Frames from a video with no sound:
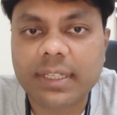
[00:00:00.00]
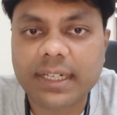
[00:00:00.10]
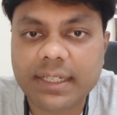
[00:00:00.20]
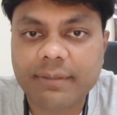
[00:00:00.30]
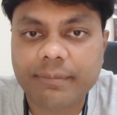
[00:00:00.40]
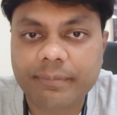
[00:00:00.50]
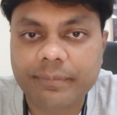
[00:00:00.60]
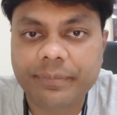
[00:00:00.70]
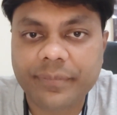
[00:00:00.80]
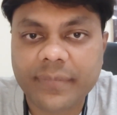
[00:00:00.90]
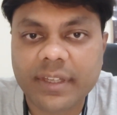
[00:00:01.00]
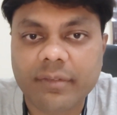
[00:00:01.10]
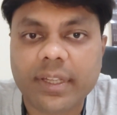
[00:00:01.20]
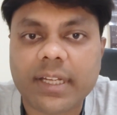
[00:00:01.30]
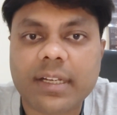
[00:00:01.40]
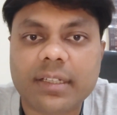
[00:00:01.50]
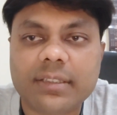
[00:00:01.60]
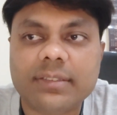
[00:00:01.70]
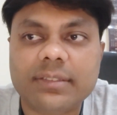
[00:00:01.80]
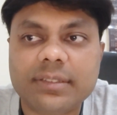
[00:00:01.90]
that we are
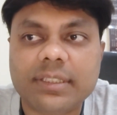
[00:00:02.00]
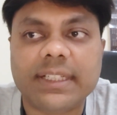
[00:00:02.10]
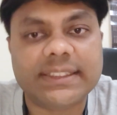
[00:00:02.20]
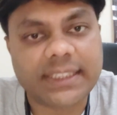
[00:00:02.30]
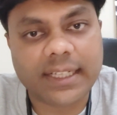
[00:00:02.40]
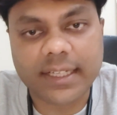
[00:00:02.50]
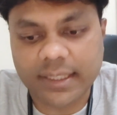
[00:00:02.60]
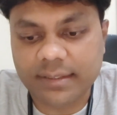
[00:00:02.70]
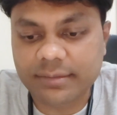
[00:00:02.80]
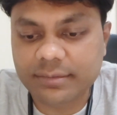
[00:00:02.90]
considering.